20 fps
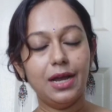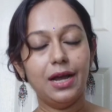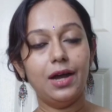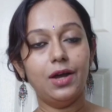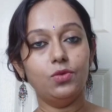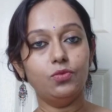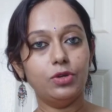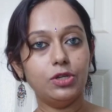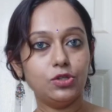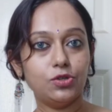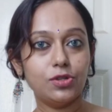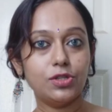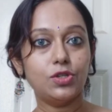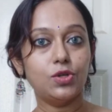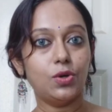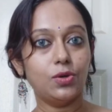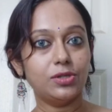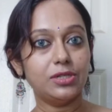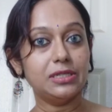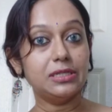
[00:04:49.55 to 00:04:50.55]
I went to the
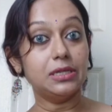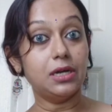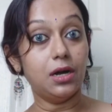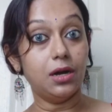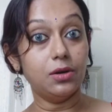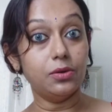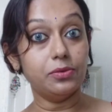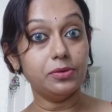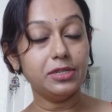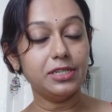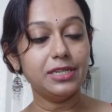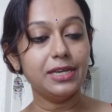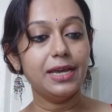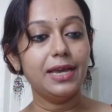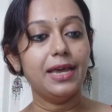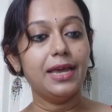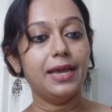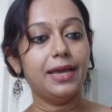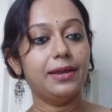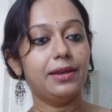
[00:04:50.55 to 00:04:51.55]
doctor's house
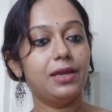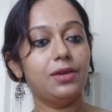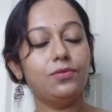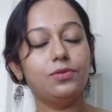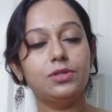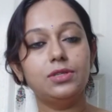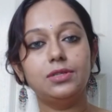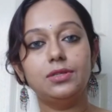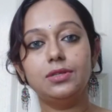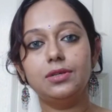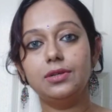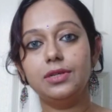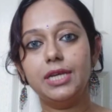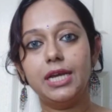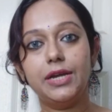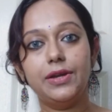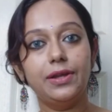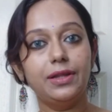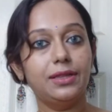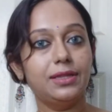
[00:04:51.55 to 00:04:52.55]
and I was
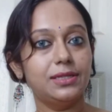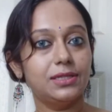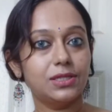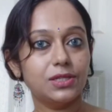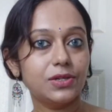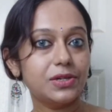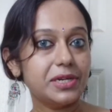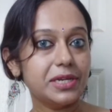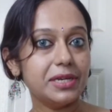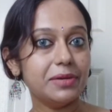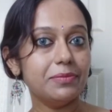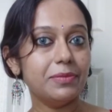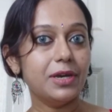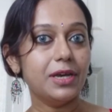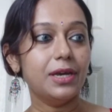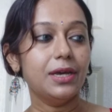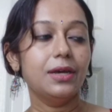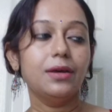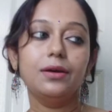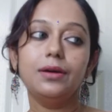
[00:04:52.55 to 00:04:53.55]
carrying this cream.
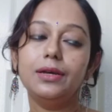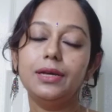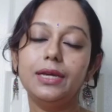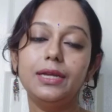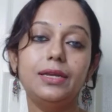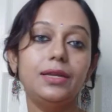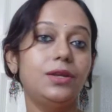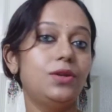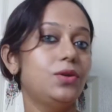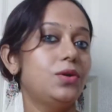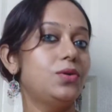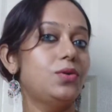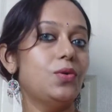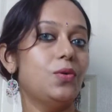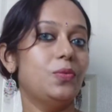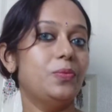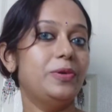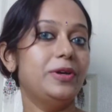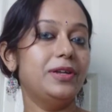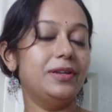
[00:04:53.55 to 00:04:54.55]
It did not
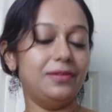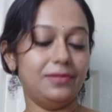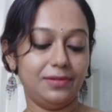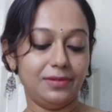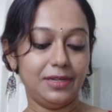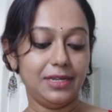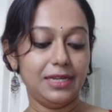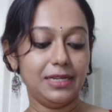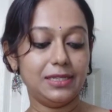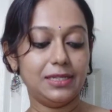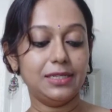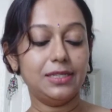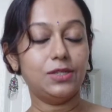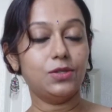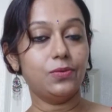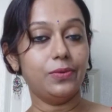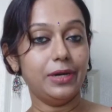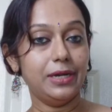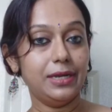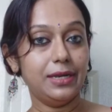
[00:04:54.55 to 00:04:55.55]
open It is
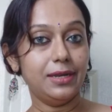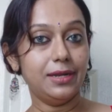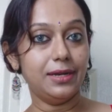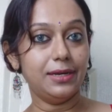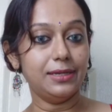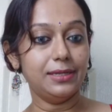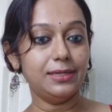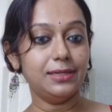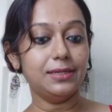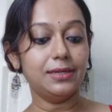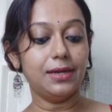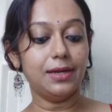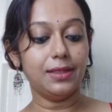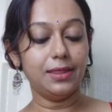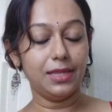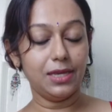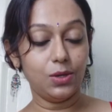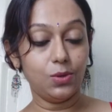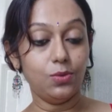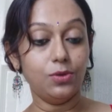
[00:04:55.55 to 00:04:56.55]
quite nice.
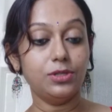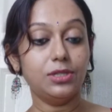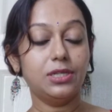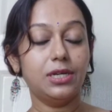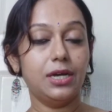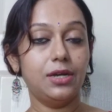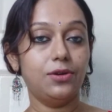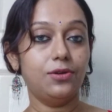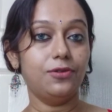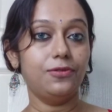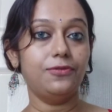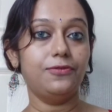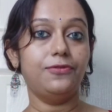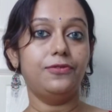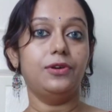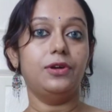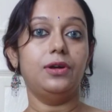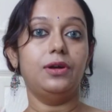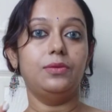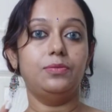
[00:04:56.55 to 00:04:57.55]
There was kind of
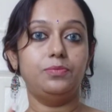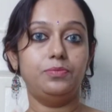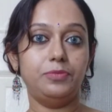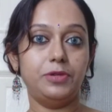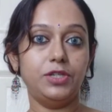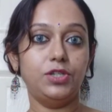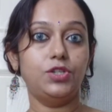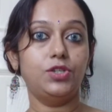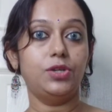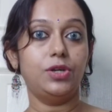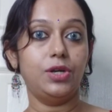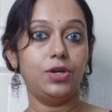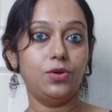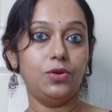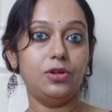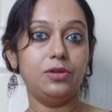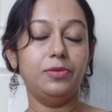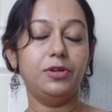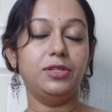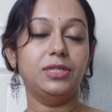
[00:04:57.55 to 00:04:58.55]
pressure and
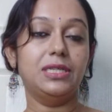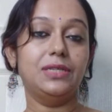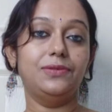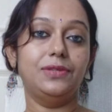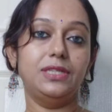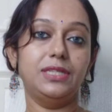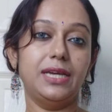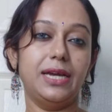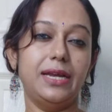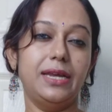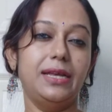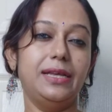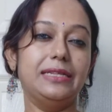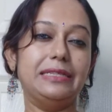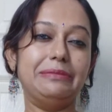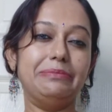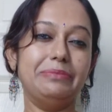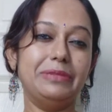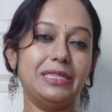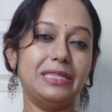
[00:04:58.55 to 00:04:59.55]
all because I was carrying his
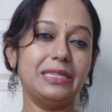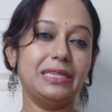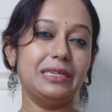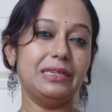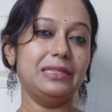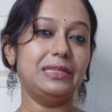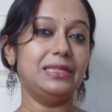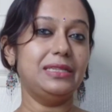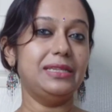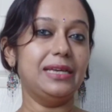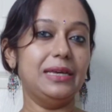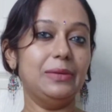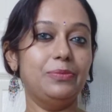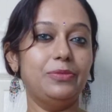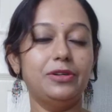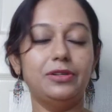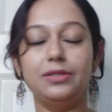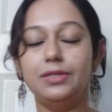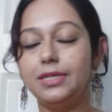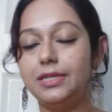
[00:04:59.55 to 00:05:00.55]
biscuits,
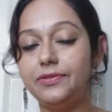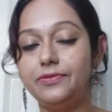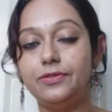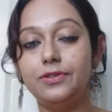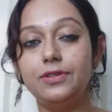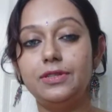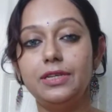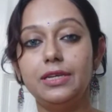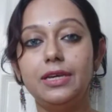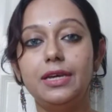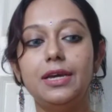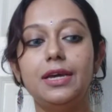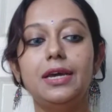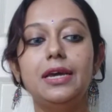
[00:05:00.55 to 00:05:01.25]
diapers, everything.